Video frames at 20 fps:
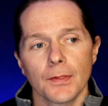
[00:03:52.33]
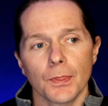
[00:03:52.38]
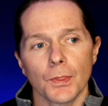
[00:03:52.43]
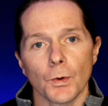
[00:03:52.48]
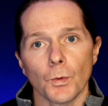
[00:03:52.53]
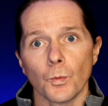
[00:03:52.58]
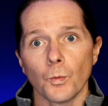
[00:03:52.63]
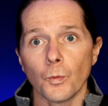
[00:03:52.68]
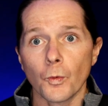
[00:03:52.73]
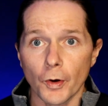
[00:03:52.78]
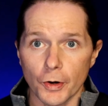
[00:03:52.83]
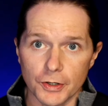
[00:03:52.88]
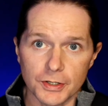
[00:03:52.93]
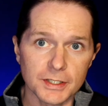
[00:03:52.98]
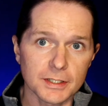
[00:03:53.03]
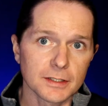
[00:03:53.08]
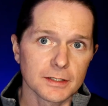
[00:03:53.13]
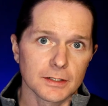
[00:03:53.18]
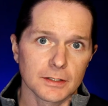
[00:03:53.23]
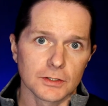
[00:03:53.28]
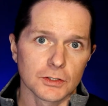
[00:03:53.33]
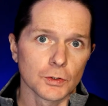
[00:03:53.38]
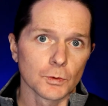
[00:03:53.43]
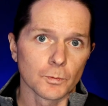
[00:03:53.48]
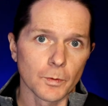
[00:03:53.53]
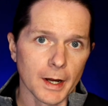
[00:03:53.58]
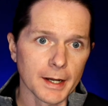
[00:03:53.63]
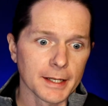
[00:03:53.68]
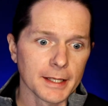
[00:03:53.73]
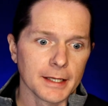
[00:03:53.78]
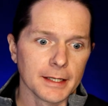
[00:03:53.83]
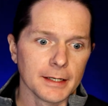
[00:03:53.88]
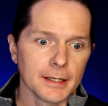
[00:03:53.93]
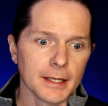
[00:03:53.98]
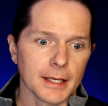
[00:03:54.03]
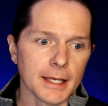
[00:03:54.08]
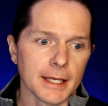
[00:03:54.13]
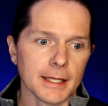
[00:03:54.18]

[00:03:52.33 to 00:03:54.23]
the worst to run in,